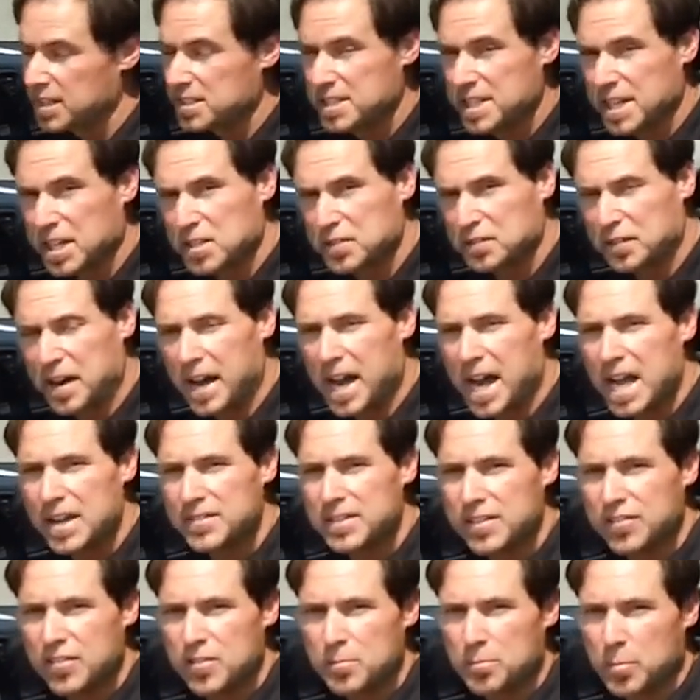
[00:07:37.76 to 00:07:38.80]
The
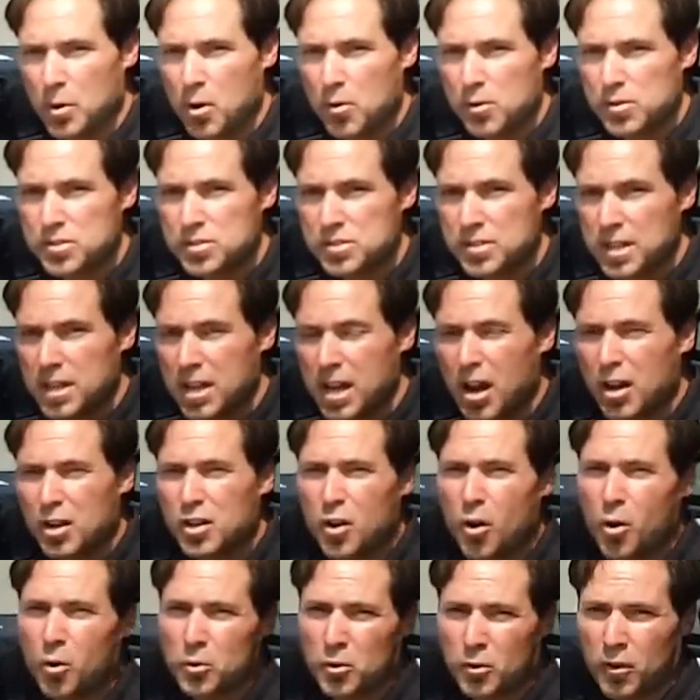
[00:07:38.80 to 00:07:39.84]
CX-5 even boasts a
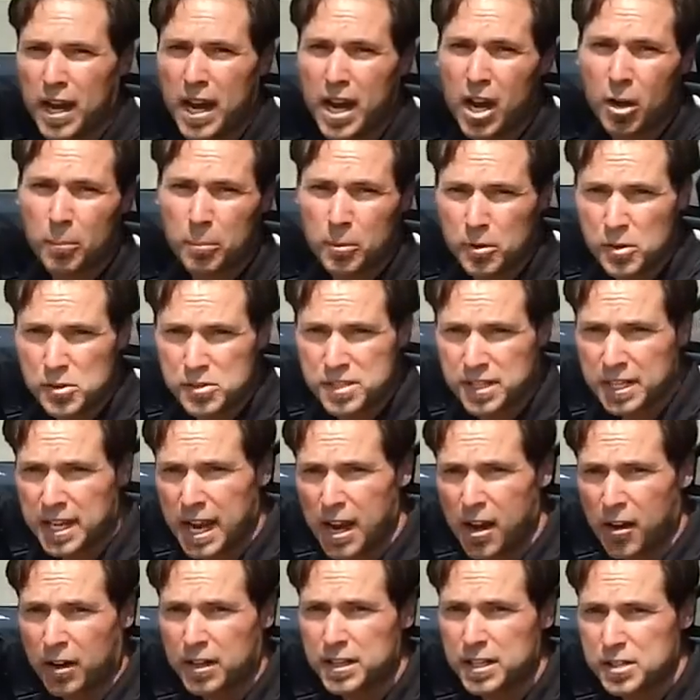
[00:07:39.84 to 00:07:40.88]
colder
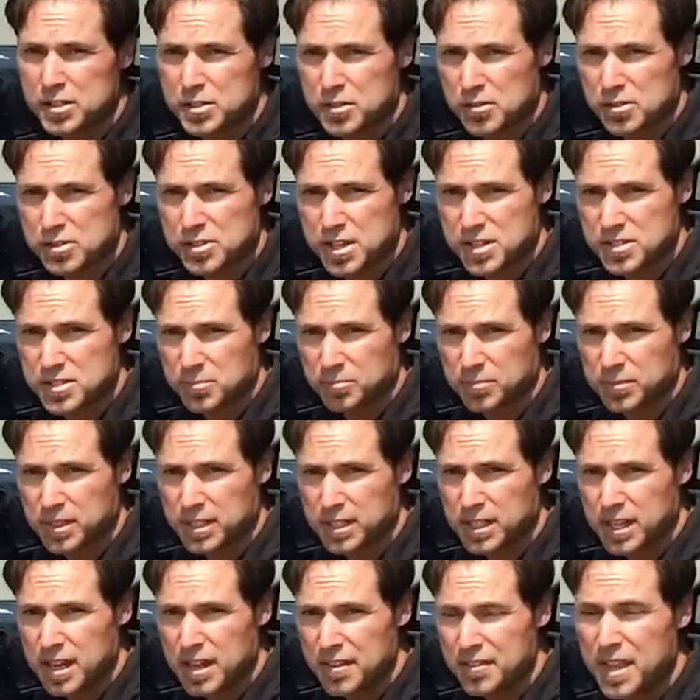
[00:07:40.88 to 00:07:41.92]
air-producing air conditioner system
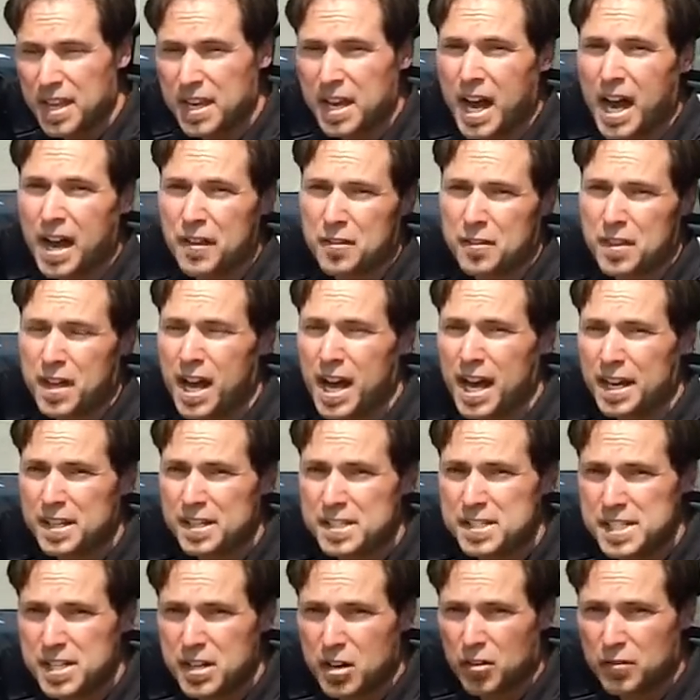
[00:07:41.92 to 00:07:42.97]
than either the
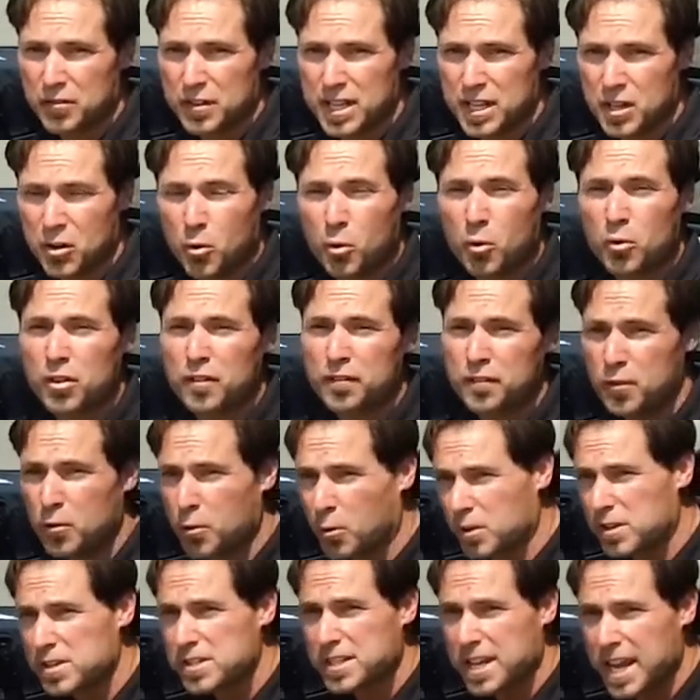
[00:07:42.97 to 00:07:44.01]
Honda CRV or the
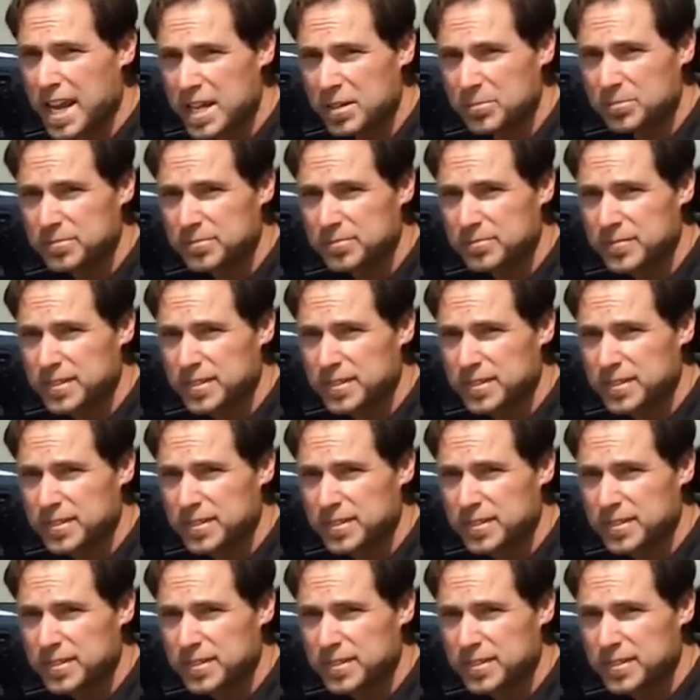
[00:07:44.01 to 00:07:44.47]
Ford Escape.